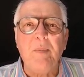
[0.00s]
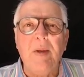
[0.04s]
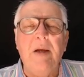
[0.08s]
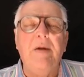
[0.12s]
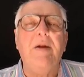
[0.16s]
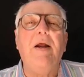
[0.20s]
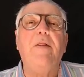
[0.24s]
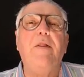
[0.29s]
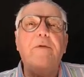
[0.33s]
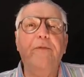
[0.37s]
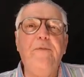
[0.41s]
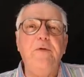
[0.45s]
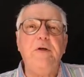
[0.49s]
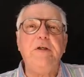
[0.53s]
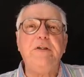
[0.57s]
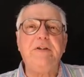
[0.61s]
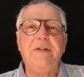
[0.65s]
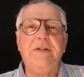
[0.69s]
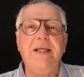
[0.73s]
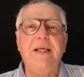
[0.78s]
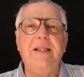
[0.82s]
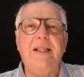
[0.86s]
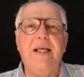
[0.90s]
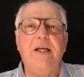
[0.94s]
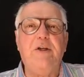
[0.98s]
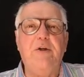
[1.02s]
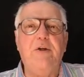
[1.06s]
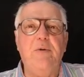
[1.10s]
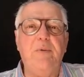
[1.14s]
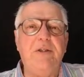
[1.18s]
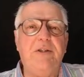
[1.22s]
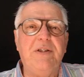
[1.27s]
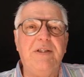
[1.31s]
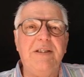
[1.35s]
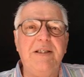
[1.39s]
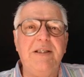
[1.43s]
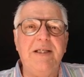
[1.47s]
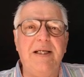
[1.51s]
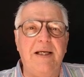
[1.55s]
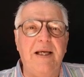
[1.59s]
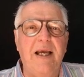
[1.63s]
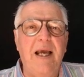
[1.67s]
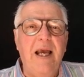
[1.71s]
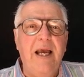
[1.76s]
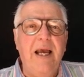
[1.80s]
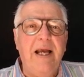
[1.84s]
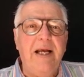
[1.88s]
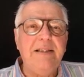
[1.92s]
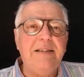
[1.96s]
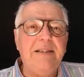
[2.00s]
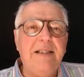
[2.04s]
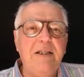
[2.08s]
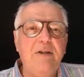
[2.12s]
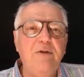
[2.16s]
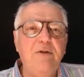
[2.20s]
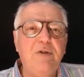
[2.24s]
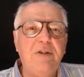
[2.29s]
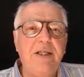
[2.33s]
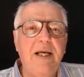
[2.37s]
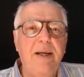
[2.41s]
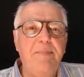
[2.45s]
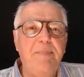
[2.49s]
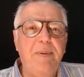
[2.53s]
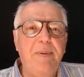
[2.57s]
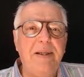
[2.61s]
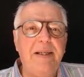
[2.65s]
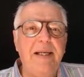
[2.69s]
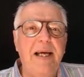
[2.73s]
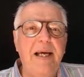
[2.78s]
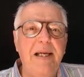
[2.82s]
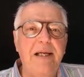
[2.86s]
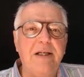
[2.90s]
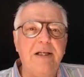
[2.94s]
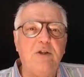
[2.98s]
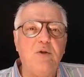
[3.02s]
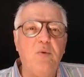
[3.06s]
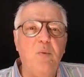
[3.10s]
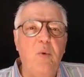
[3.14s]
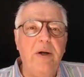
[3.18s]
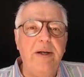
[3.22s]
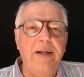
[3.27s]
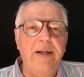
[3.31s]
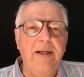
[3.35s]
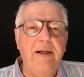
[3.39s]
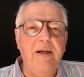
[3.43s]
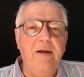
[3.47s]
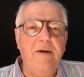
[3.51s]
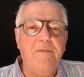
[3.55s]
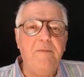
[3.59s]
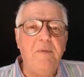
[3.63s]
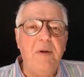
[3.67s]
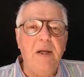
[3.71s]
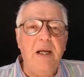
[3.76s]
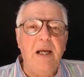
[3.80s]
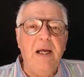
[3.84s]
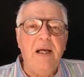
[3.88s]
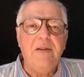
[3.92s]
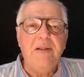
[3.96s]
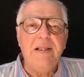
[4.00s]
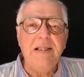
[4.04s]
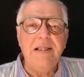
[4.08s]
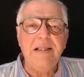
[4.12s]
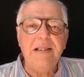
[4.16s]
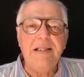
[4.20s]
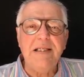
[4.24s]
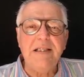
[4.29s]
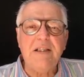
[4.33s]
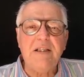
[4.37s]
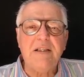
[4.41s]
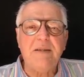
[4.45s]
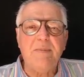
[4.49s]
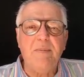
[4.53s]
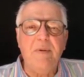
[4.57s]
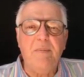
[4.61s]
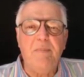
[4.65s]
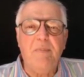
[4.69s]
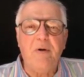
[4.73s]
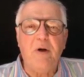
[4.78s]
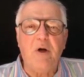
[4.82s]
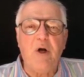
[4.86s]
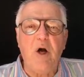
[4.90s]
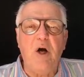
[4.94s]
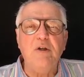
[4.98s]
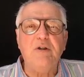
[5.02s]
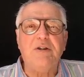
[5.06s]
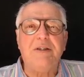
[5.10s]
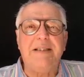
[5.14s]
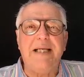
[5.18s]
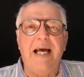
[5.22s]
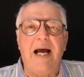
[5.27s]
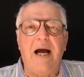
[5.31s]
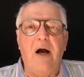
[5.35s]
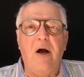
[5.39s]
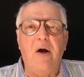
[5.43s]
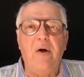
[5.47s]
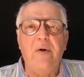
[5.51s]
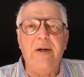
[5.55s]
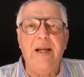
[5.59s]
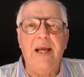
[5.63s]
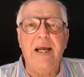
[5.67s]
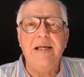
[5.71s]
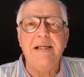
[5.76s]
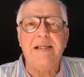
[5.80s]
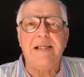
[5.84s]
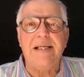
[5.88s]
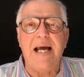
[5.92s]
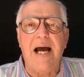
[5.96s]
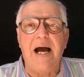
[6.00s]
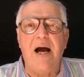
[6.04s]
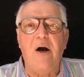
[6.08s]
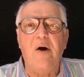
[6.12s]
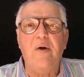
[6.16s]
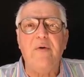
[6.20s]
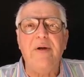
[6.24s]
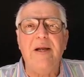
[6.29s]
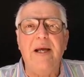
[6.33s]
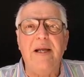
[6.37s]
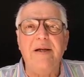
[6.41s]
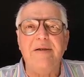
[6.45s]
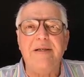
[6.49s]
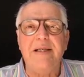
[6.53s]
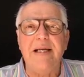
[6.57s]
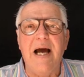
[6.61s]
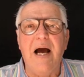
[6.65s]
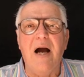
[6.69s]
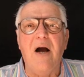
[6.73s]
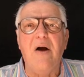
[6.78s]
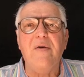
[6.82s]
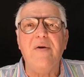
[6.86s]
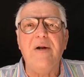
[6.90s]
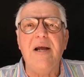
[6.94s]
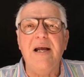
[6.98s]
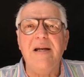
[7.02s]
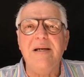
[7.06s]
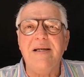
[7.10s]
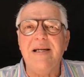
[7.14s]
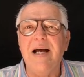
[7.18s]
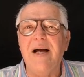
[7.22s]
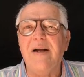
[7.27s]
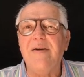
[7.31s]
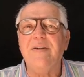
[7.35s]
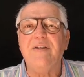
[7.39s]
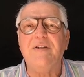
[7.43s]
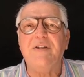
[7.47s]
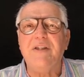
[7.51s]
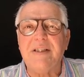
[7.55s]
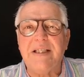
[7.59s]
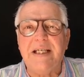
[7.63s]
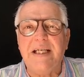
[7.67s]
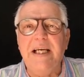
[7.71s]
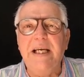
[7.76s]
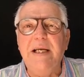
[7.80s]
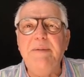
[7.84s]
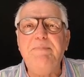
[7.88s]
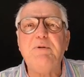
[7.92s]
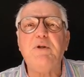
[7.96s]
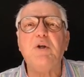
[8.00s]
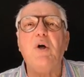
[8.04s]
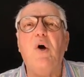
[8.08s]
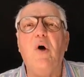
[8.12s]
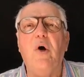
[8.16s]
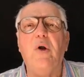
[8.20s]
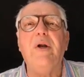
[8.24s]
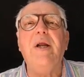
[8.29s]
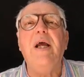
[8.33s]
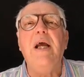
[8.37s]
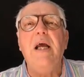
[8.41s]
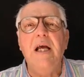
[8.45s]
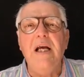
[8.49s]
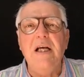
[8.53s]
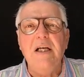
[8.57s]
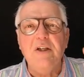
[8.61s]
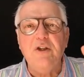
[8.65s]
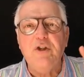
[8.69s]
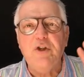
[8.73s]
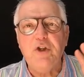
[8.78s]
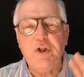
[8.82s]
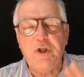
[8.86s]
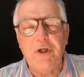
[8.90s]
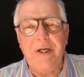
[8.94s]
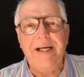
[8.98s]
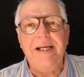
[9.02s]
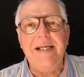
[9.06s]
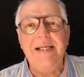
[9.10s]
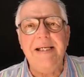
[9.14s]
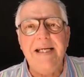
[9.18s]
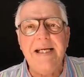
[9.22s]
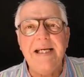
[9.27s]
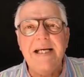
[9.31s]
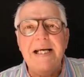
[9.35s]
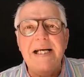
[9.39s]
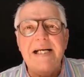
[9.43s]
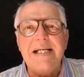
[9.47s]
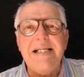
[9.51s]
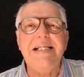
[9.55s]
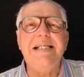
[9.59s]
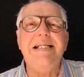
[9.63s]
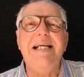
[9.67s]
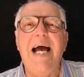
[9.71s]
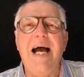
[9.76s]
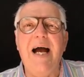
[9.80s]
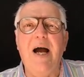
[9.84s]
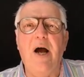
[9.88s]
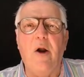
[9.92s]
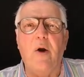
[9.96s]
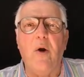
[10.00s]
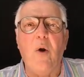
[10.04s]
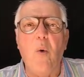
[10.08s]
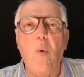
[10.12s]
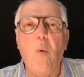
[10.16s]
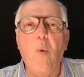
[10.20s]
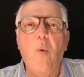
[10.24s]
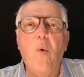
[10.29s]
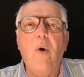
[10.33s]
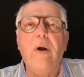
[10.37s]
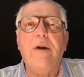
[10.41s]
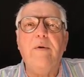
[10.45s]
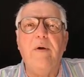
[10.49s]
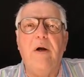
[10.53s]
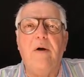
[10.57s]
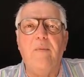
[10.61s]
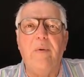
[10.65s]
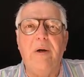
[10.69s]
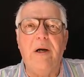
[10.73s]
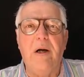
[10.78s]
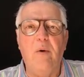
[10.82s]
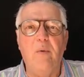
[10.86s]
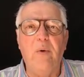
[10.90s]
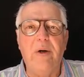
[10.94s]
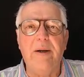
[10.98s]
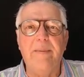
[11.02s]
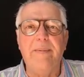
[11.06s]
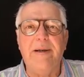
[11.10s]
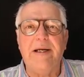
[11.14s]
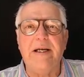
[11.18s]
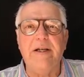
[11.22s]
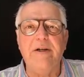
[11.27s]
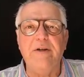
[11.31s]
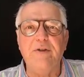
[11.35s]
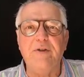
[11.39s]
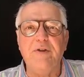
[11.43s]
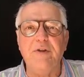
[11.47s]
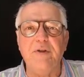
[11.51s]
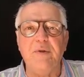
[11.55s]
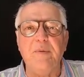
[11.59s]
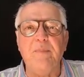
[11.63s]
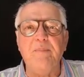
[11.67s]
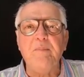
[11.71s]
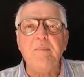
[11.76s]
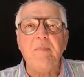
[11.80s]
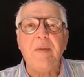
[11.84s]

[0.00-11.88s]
Now, the first thing that you would see is that you'd say, but Alex, what if th this goes down and down and down and down and just keeps on trending down? What do I, what am I going to do?